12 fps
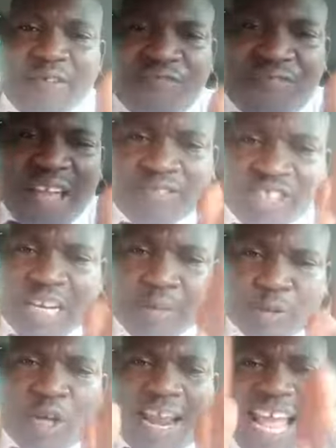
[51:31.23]
made a
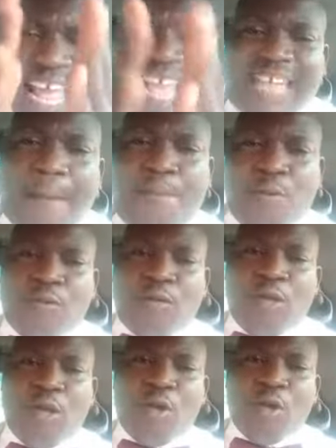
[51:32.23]
way. We're going to see
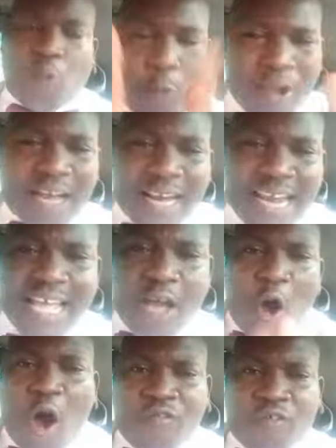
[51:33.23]
that 5
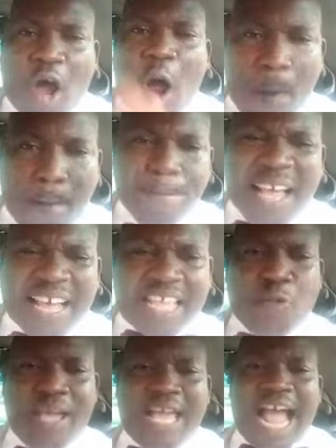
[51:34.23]
scriptural example
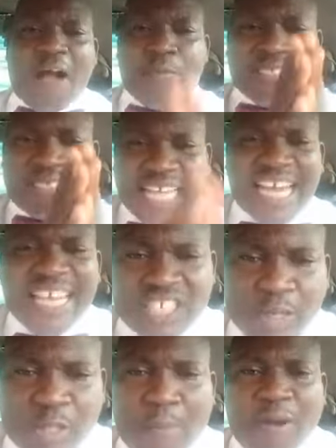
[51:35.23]
quickly
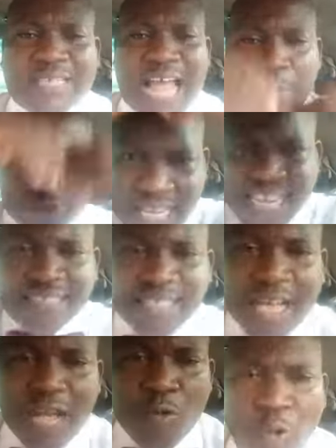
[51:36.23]
of God making
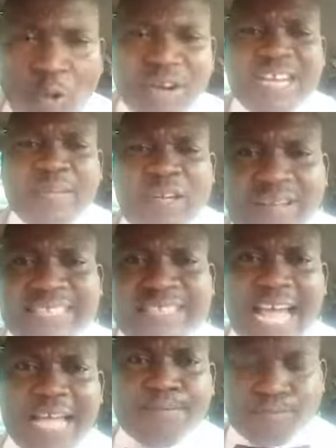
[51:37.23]
way. will be saying the
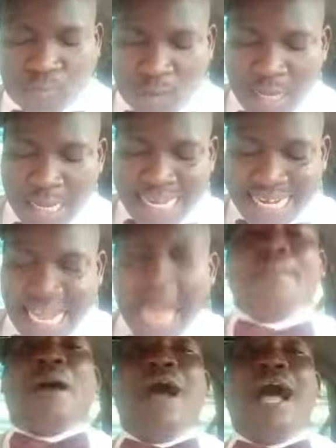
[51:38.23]
scripture, but I will say it.
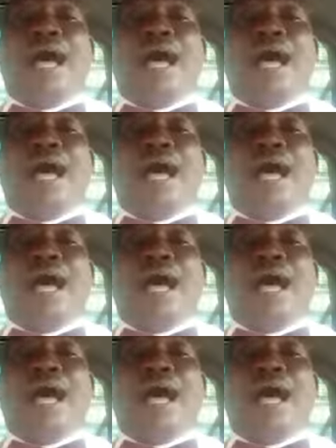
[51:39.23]
We